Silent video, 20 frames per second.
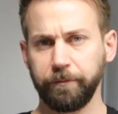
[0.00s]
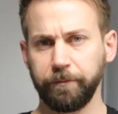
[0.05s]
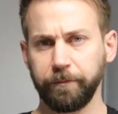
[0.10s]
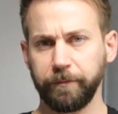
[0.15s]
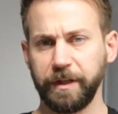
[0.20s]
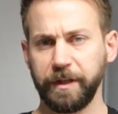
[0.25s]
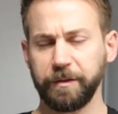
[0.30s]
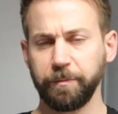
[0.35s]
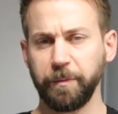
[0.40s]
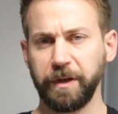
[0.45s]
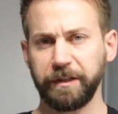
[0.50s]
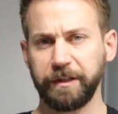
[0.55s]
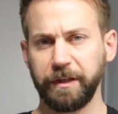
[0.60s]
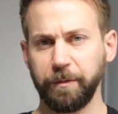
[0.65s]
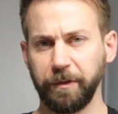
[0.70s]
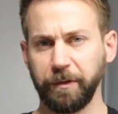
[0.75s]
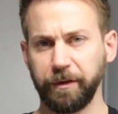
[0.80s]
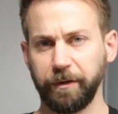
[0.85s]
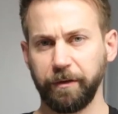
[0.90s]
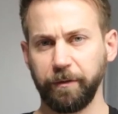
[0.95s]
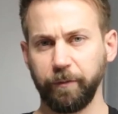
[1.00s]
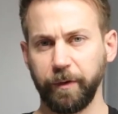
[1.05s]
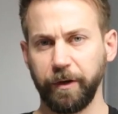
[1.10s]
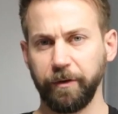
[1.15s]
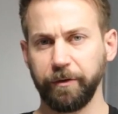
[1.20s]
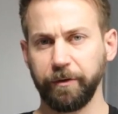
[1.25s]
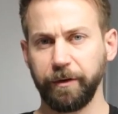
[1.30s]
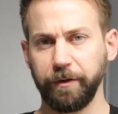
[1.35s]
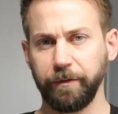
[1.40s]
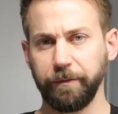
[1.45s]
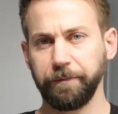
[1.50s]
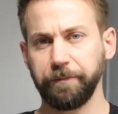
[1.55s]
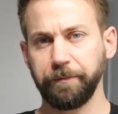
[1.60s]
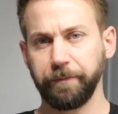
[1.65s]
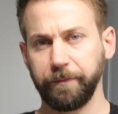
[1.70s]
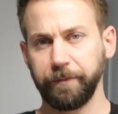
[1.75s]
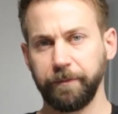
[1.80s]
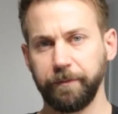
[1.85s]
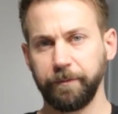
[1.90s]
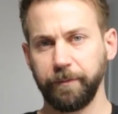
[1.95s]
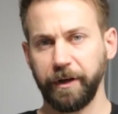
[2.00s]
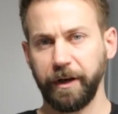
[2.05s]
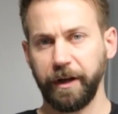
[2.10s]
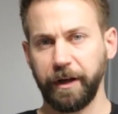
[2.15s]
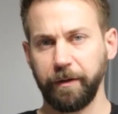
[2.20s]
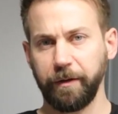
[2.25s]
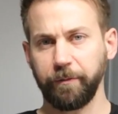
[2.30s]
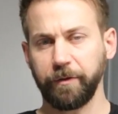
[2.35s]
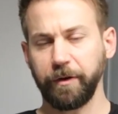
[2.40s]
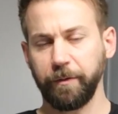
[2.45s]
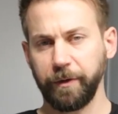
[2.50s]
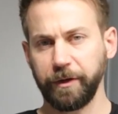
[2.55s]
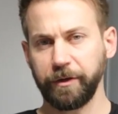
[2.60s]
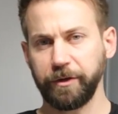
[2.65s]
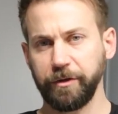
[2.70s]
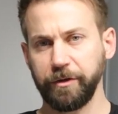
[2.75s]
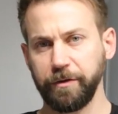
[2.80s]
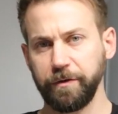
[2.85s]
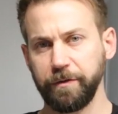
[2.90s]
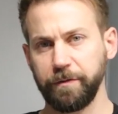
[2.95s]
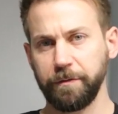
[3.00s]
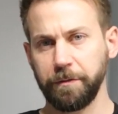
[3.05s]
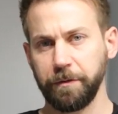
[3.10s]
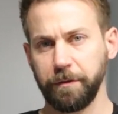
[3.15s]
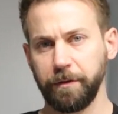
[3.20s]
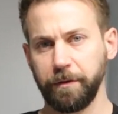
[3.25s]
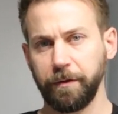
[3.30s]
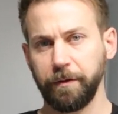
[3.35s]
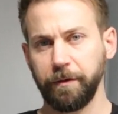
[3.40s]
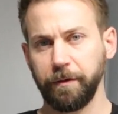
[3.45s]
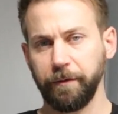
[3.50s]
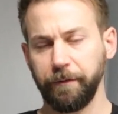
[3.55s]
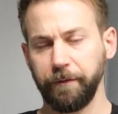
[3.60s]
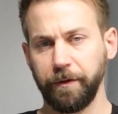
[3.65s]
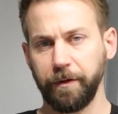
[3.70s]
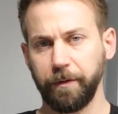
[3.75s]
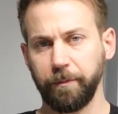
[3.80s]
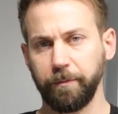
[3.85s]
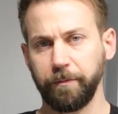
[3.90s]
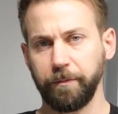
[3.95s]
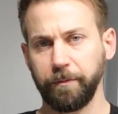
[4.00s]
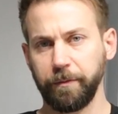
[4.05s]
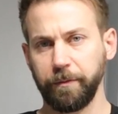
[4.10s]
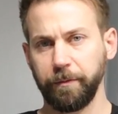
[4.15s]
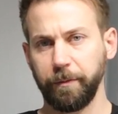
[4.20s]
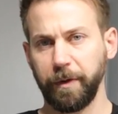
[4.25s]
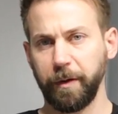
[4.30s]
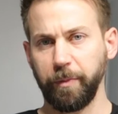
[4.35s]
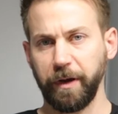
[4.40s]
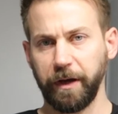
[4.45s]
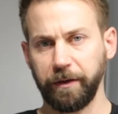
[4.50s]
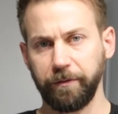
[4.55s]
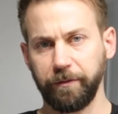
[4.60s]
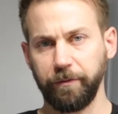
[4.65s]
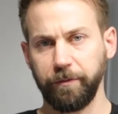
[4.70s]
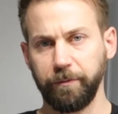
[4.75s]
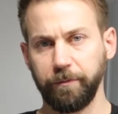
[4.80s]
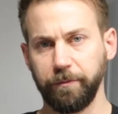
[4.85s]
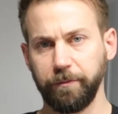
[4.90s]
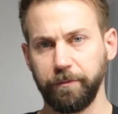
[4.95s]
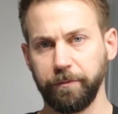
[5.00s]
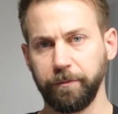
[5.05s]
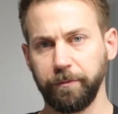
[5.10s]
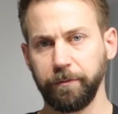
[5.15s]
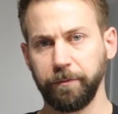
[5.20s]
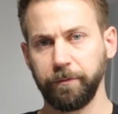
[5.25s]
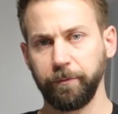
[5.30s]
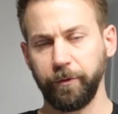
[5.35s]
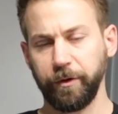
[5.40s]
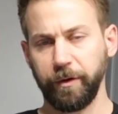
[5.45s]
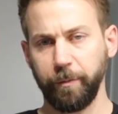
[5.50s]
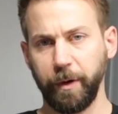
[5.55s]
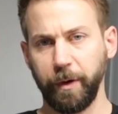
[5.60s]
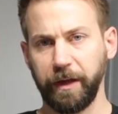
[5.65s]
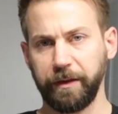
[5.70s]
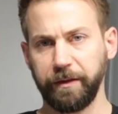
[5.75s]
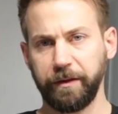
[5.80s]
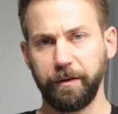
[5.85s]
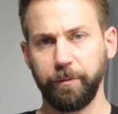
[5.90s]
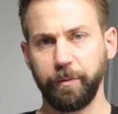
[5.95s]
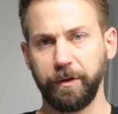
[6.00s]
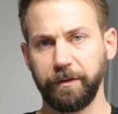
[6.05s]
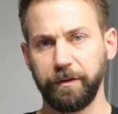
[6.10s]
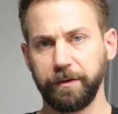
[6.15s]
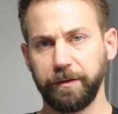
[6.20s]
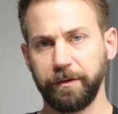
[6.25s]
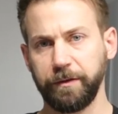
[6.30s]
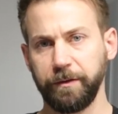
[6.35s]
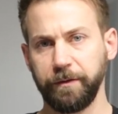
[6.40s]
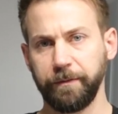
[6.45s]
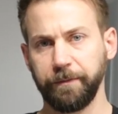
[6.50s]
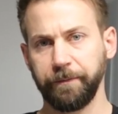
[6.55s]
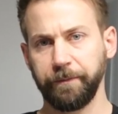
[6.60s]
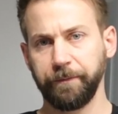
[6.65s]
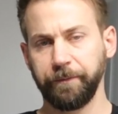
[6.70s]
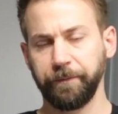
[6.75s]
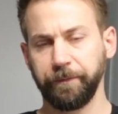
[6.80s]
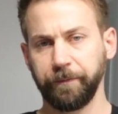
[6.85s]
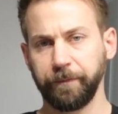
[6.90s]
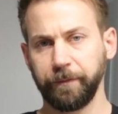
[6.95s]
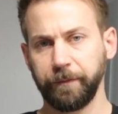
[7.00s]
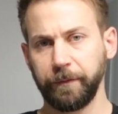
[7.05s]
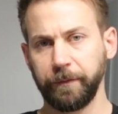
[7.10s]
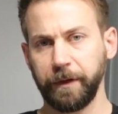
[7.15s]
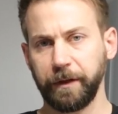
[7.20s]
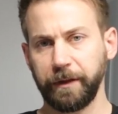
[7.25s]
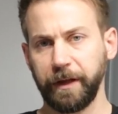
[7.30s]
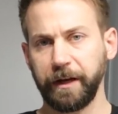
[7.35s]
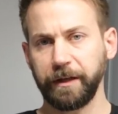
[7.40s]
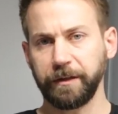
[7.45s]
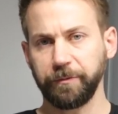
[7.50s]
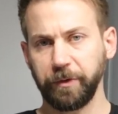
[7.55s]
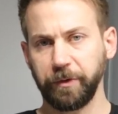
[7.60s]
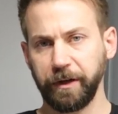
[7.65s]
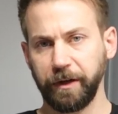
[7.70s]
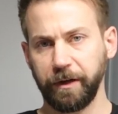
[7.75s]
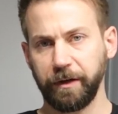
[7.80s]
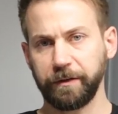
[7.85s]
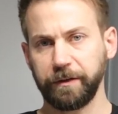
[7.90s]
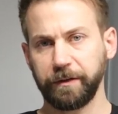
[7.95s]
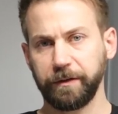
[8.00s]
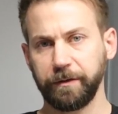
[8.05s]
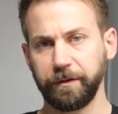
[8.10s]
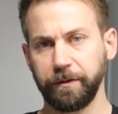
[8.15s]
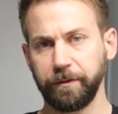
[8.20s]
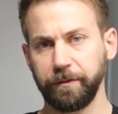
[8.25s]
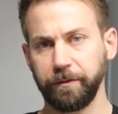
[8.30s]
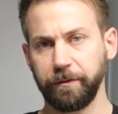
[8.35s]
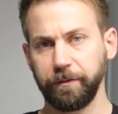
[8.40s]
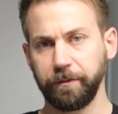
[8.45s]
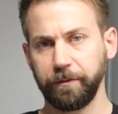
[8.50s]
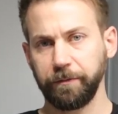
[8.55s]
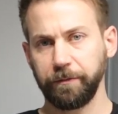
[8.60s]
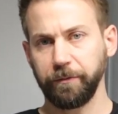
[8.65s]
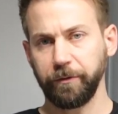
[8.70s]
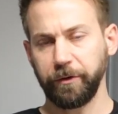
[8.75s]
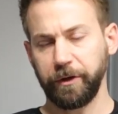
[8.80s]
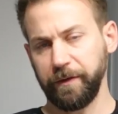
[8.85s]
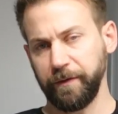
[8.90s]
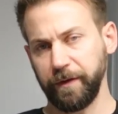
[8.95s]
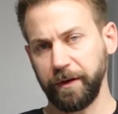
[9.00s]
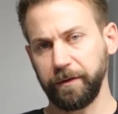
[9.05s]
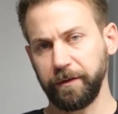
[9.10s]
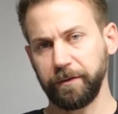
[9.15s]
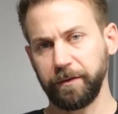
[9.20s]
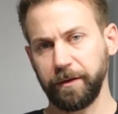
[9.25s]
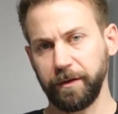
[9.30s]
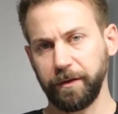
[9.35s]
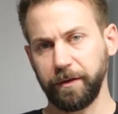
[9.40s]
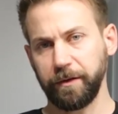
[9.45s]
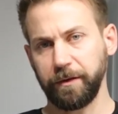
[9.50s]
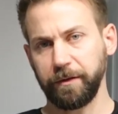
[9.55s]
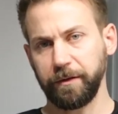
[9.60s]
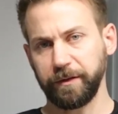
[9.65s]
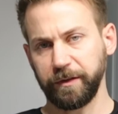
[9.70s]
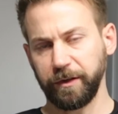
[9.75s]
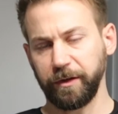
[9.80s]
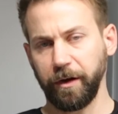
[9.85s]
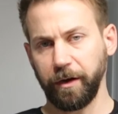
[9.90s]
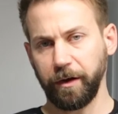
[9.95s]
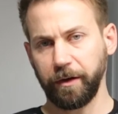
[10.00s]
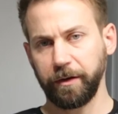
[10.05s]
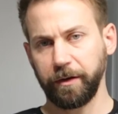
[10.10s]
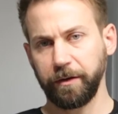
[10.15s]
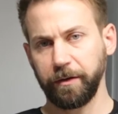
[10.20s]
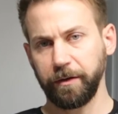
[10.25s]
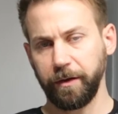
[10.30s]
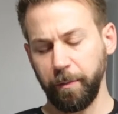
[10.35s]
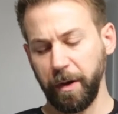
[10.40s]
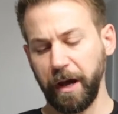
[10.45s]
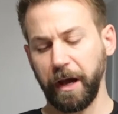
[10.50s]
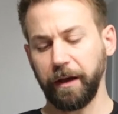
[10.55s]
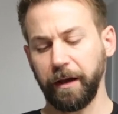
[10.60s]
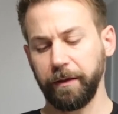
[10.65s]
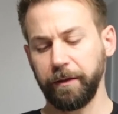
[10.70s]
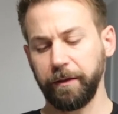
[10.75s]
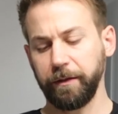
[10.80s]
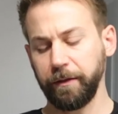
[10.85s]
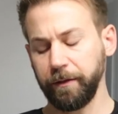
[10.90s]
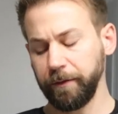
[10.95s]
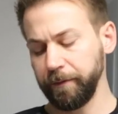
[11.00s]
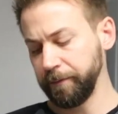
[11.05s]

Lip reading: This may seem a little weird, but I am coming to you from my bathroom, where the bathtub is. And that is because we're giving the Zagok a bath.